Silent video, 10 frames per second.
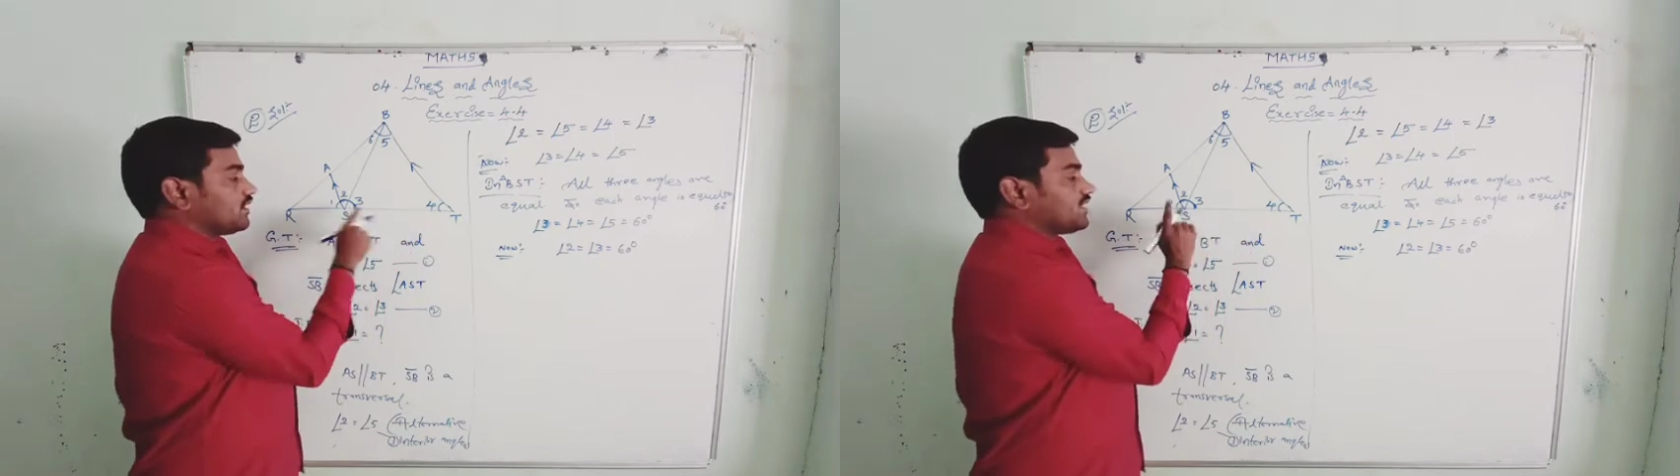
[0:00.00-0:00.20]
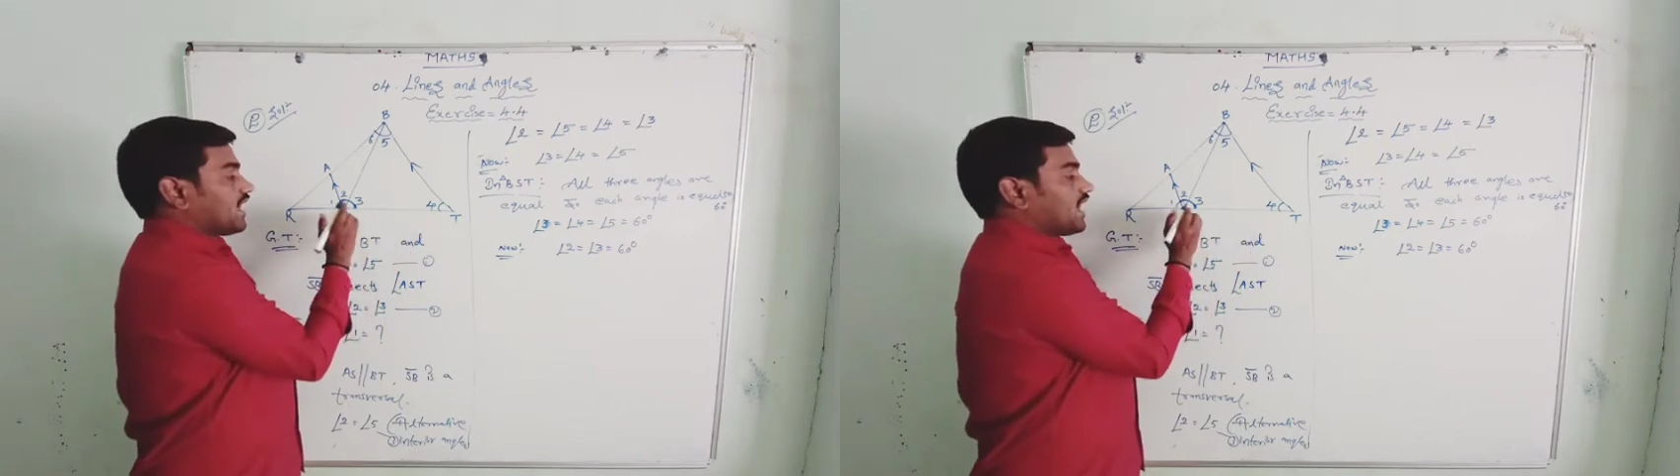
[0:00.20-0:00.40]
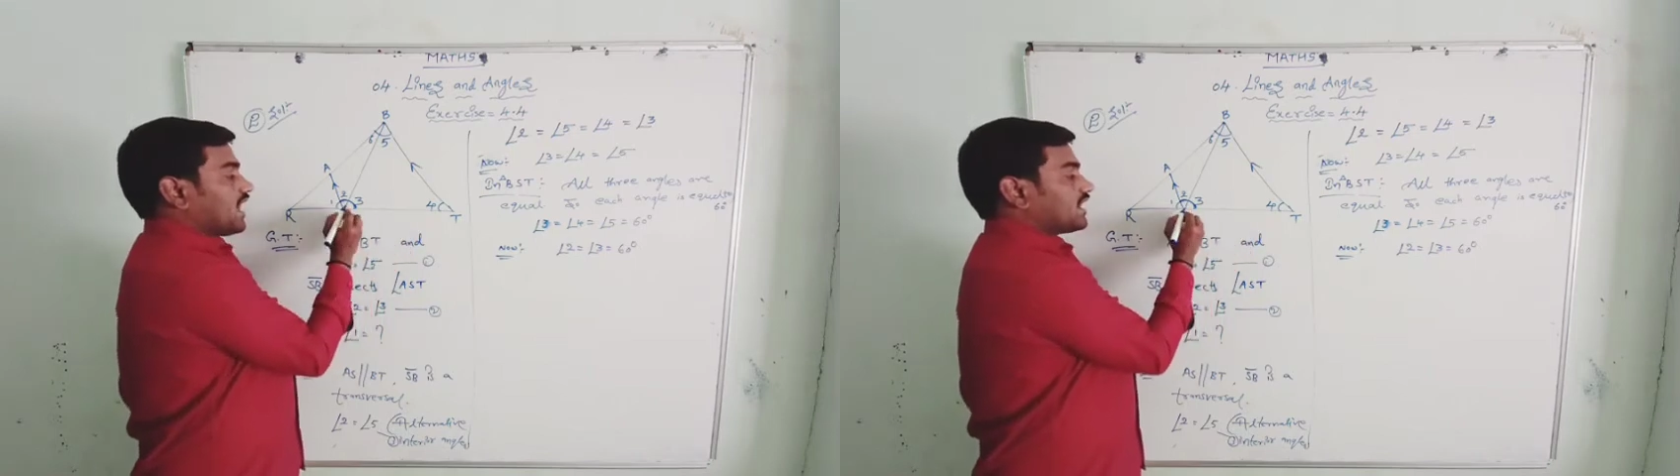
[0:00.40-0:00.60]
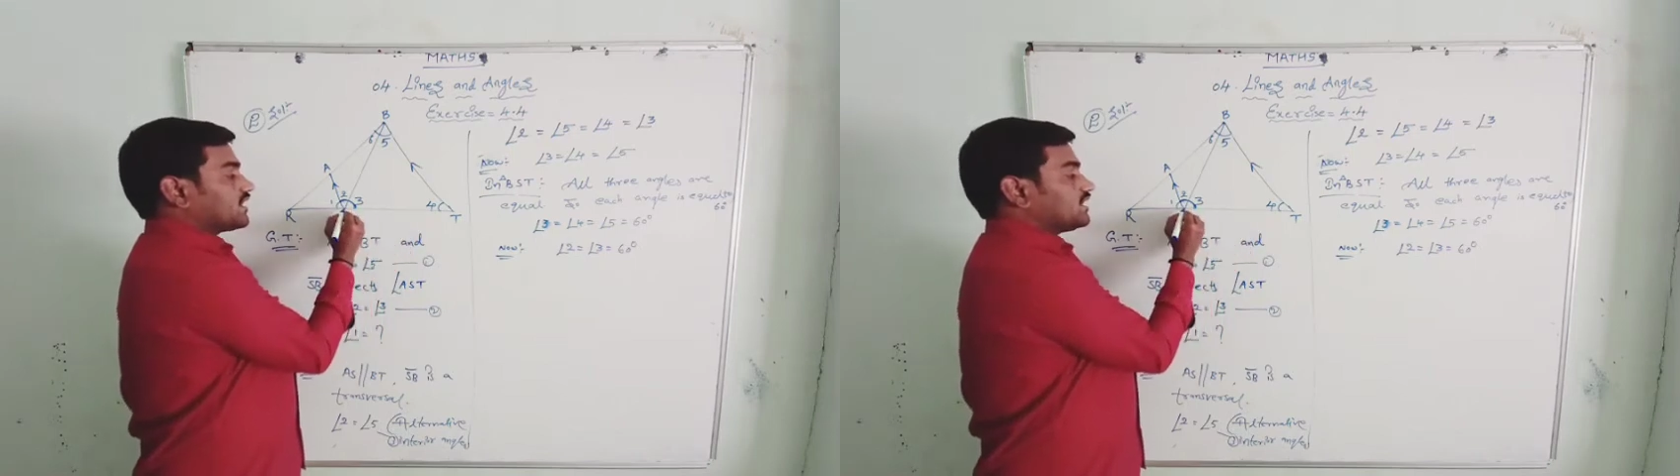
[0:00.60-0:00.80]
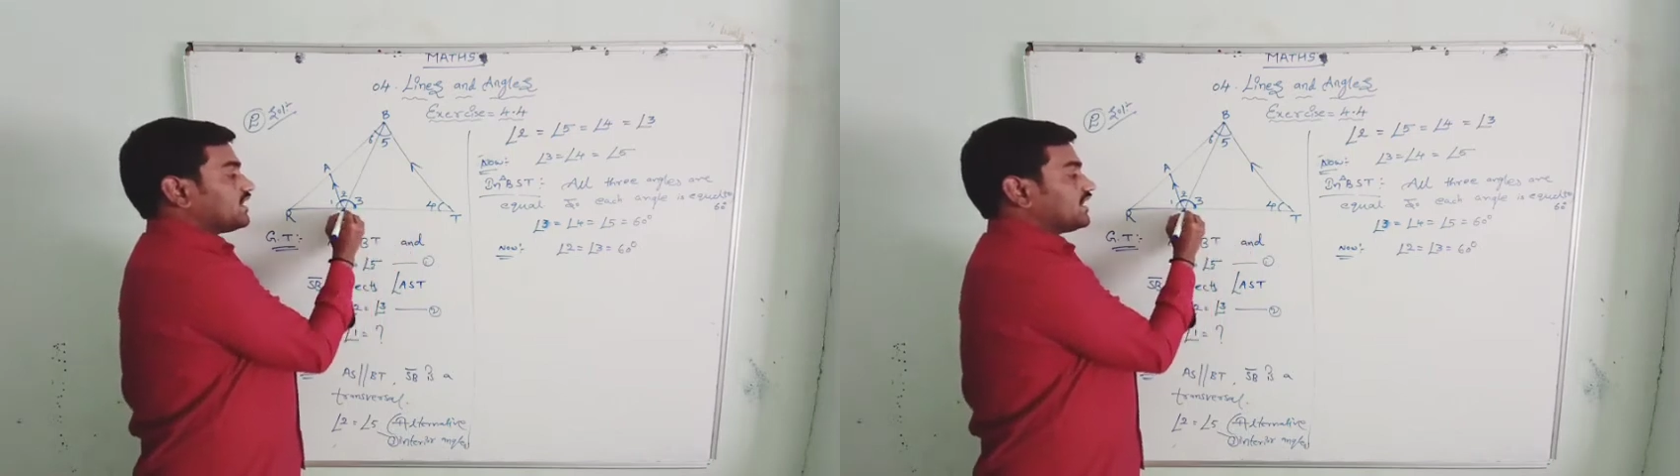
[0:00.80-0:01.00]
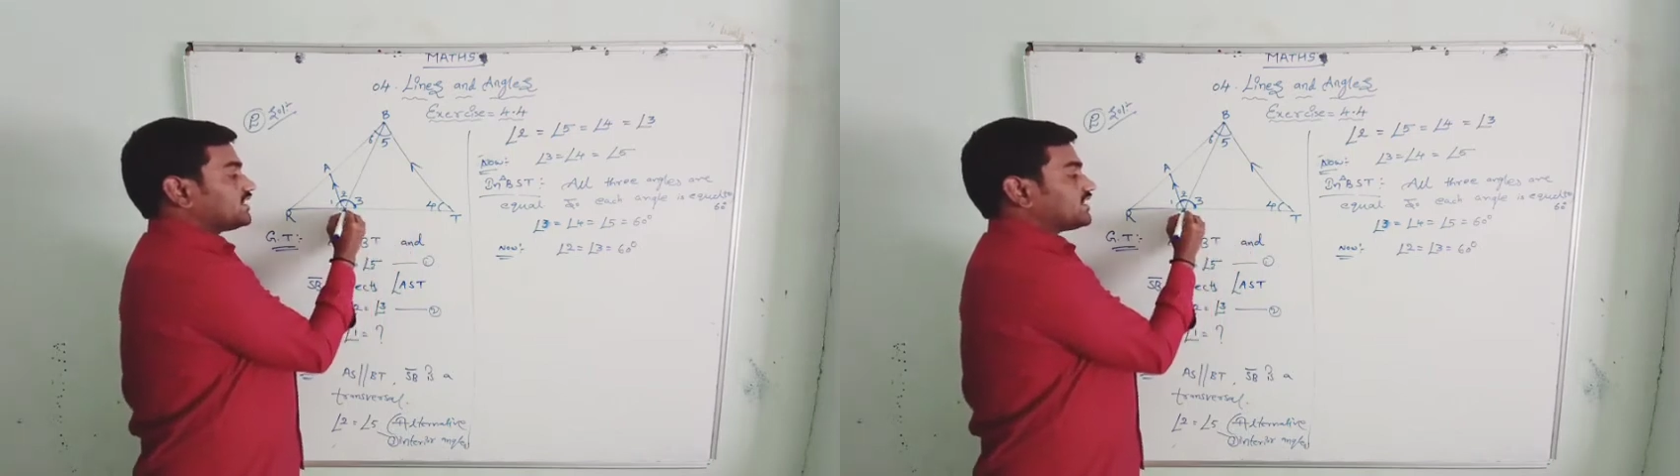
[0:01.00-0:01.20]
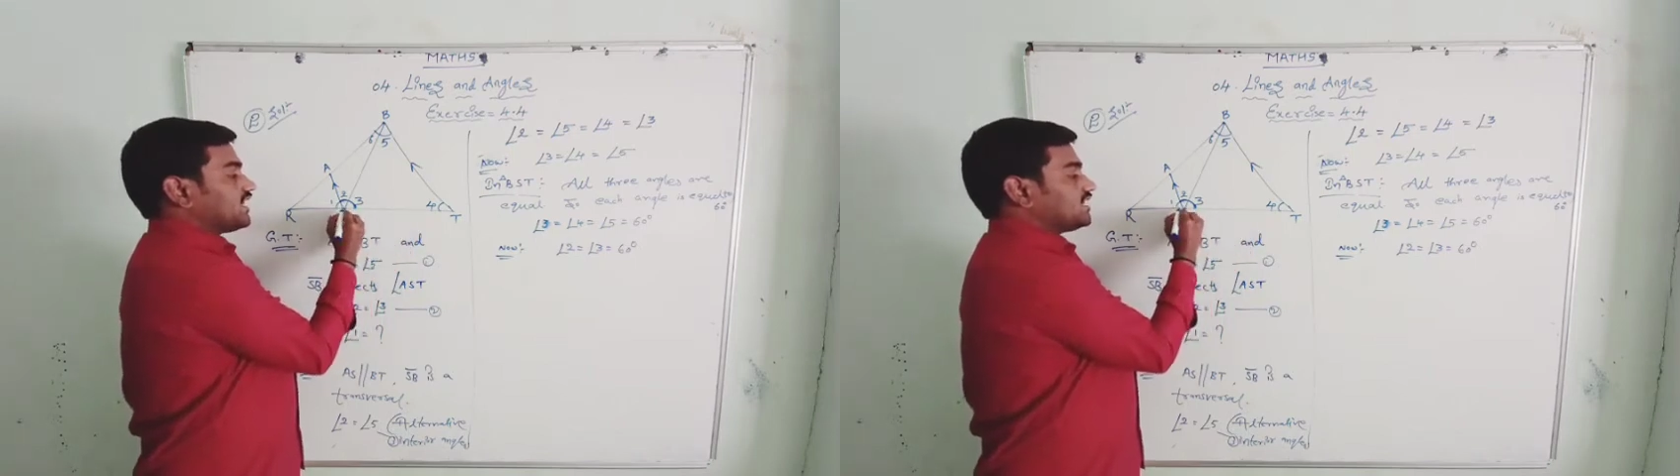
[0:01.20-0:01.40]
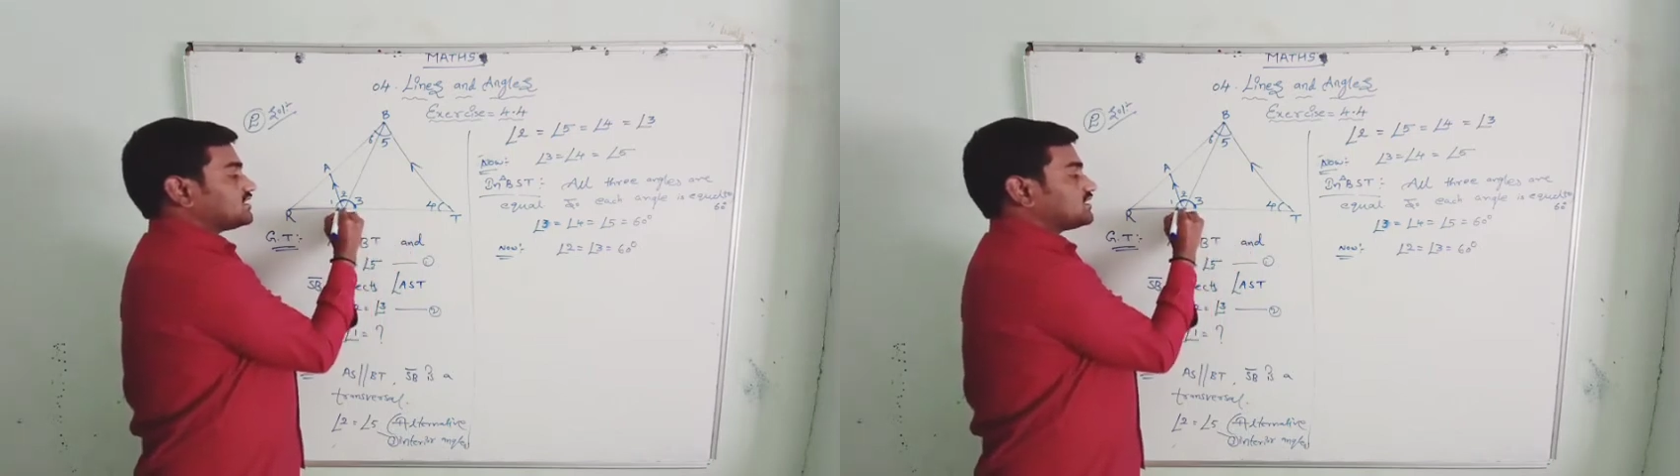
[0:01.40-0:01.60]
The angle at
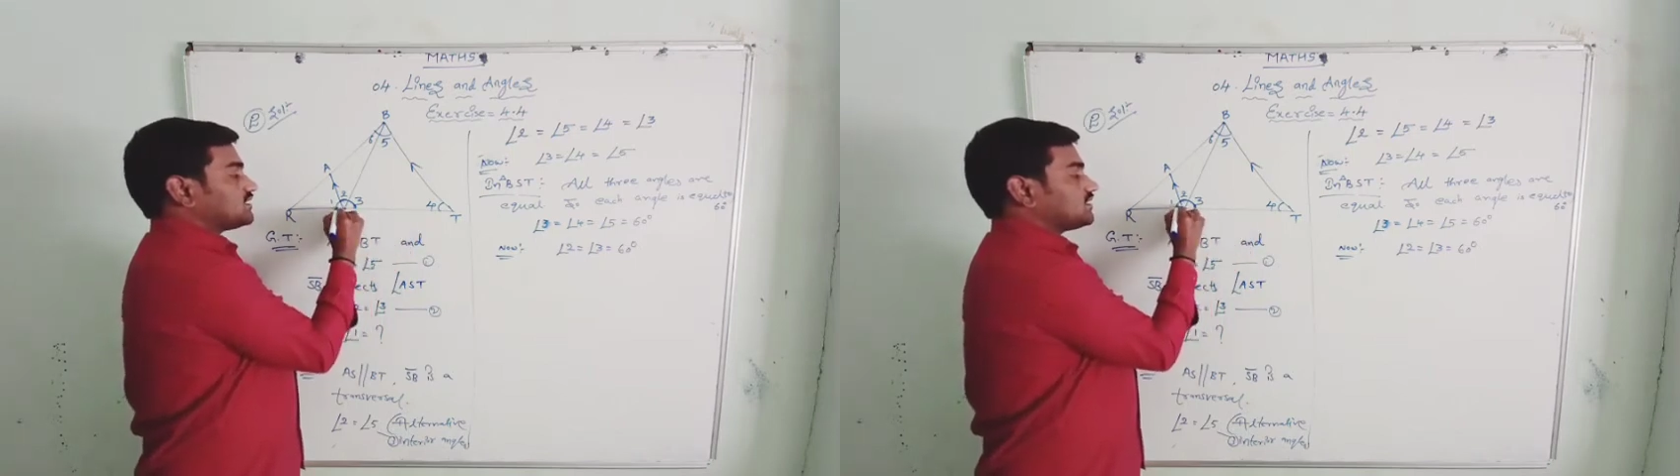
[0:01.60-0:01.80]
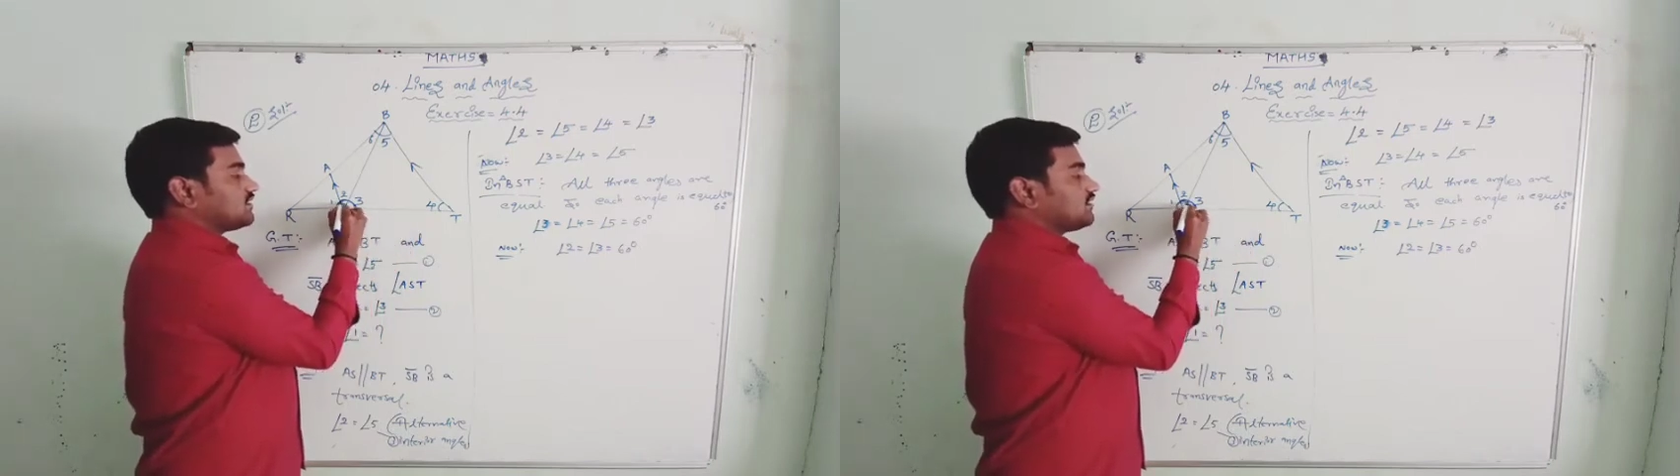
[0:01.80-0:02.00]
S